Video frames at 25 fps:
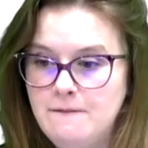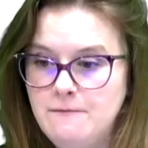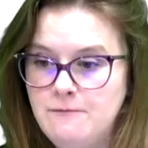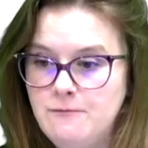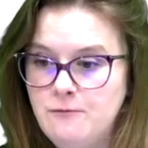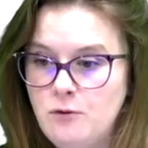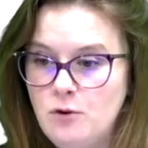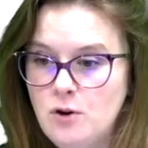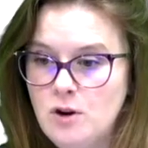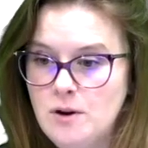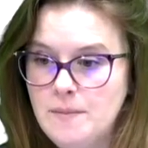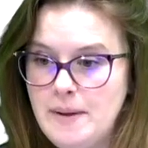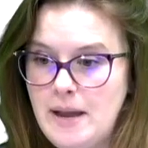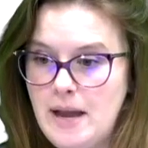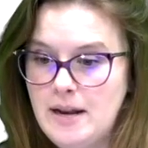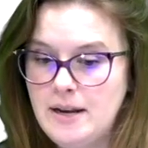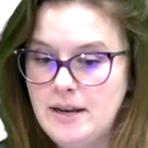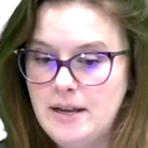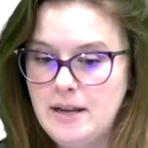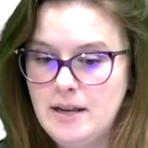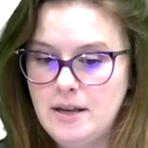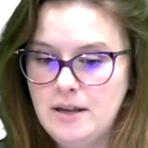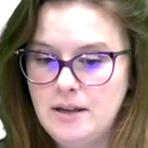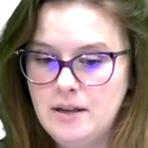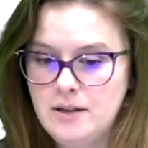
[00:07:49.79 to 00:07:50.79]

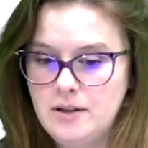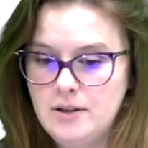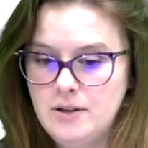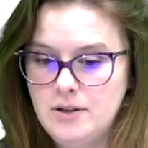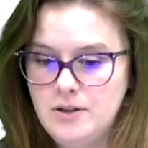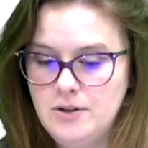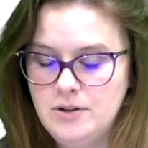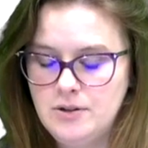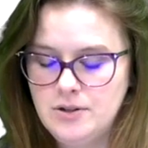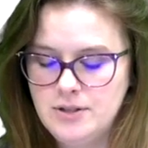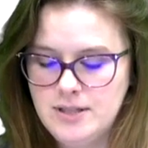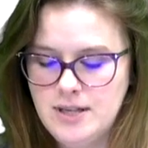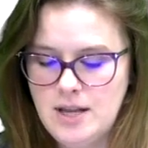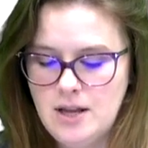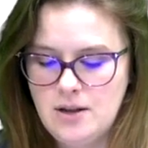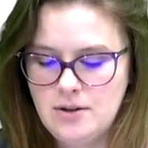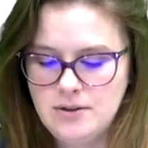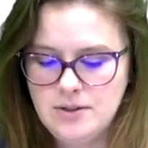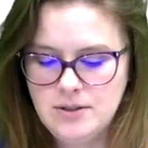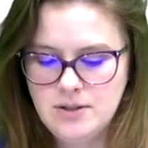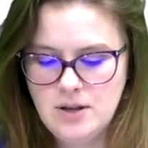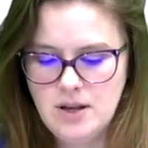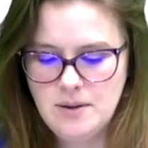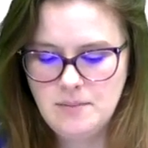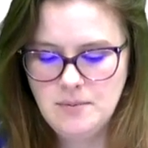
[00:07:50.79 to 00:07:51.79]
formatting your cells.
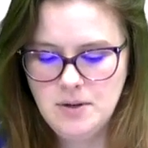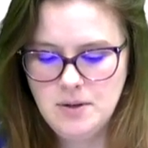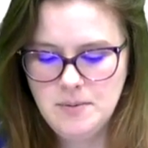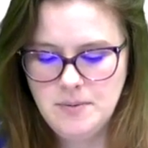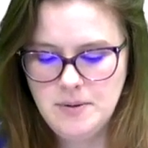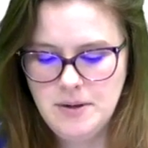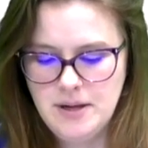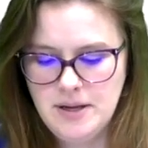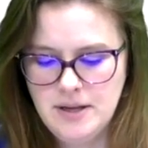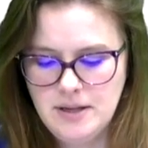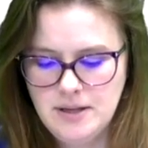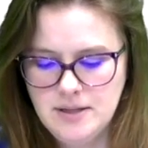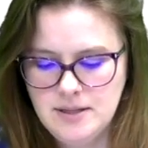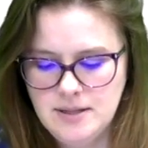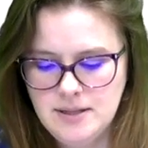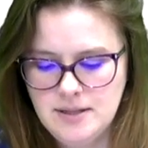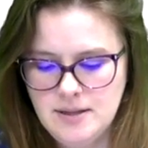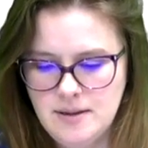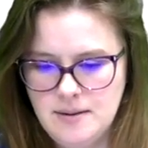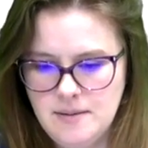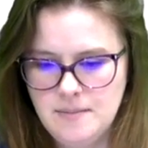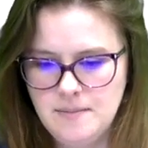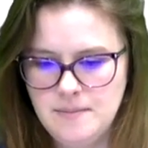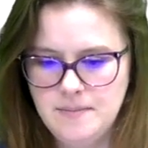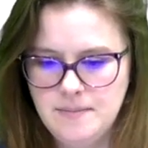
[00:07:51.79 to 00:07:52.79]
So I'm going to put in
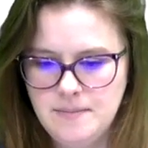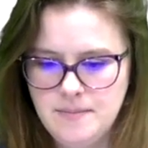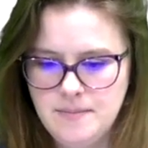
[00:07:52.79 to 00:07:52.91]
some